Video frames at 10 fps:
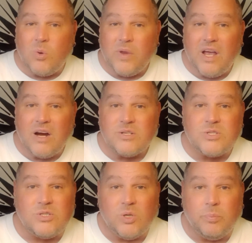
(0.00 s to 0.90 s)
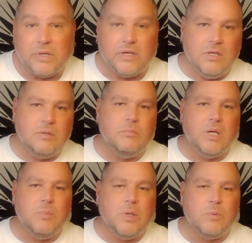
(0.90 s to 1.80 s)
we aren't stupid.
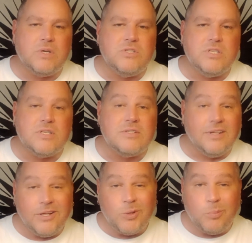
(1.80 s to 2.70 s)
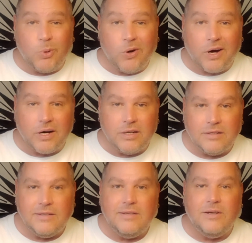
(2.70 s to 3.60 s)
Maybe we're just a little bored
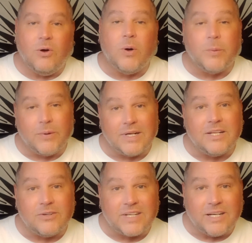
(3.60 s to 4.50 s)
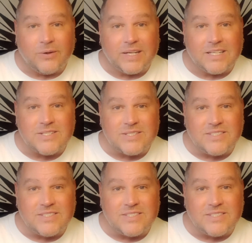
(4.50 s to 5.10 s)
or we're a little curious.